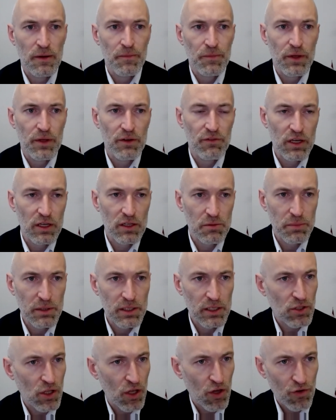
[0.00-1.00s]

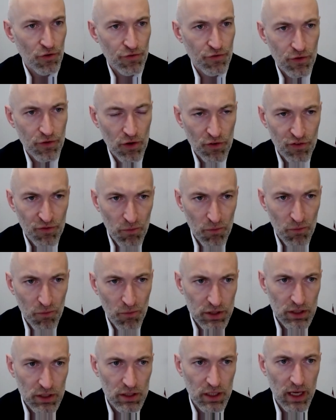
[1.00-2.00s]
availability of
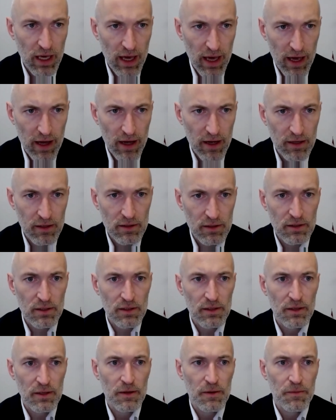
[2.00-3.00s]
modern care,
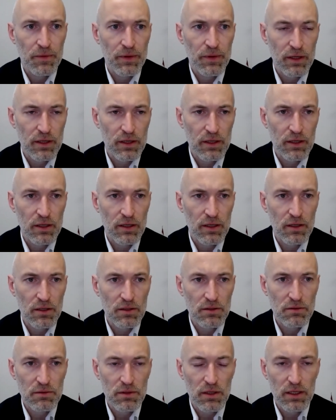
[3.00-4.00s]

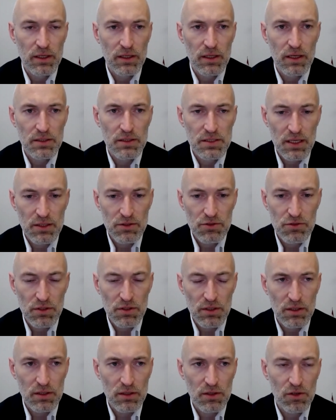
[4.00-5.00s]

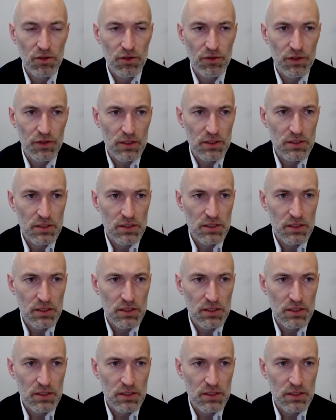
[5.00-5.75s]
etc., all of this,